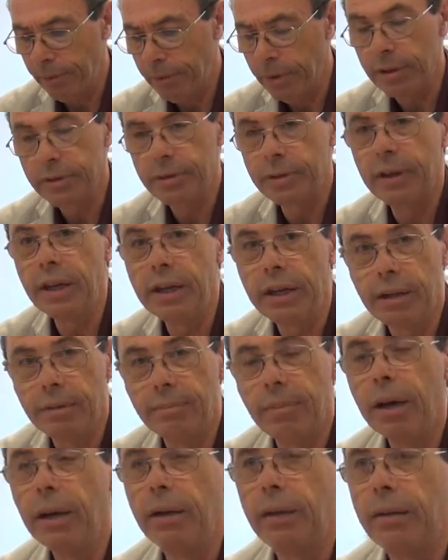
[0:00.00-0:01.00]
this
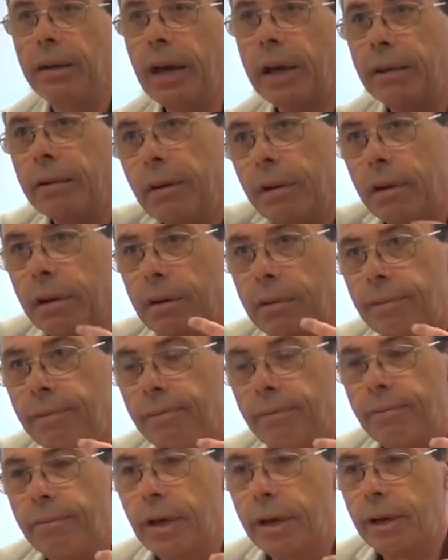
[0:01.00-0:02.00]
theme that
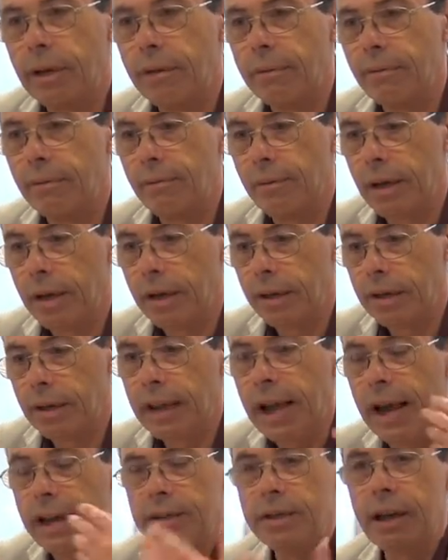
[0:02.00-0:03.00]
of
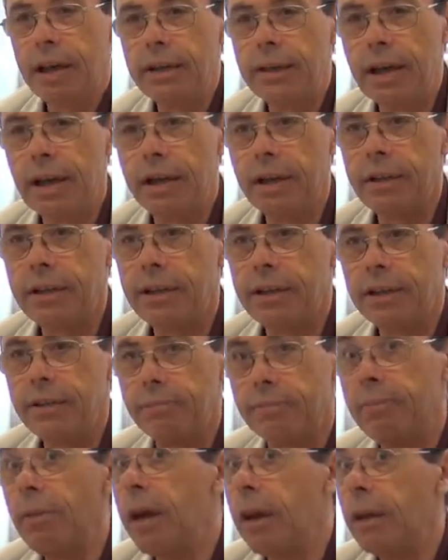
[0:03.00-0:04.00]
class
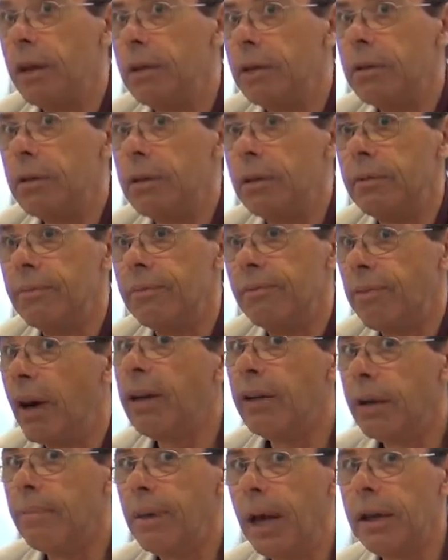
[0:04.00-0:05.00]
identities
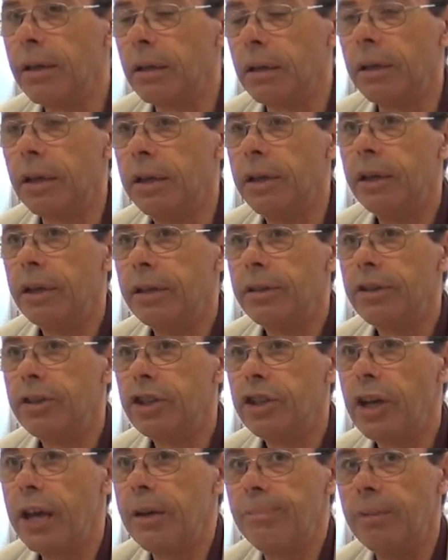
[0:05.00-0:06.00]
fundamentally
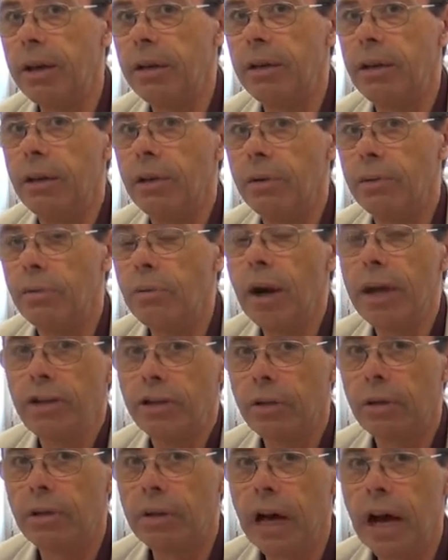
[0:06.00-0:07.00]
shaping
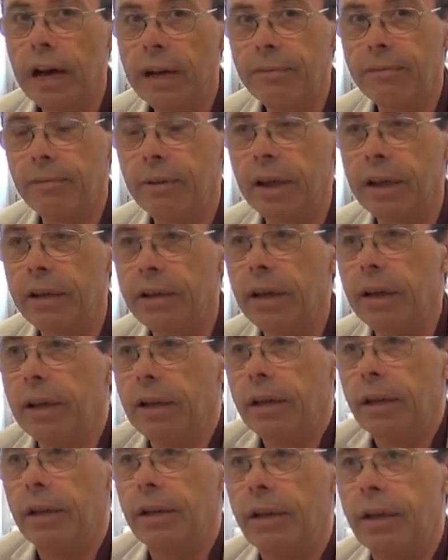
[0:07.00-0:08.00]
racial conflict,
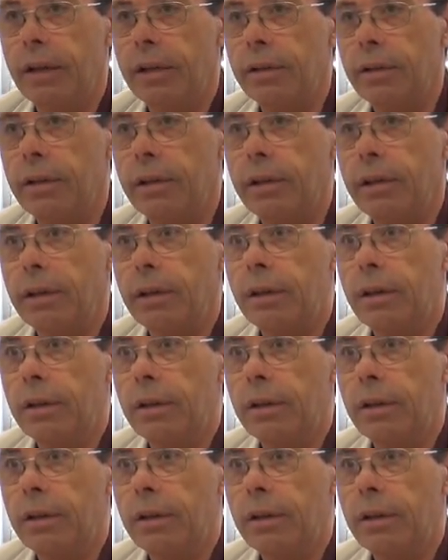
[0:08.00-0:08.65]
and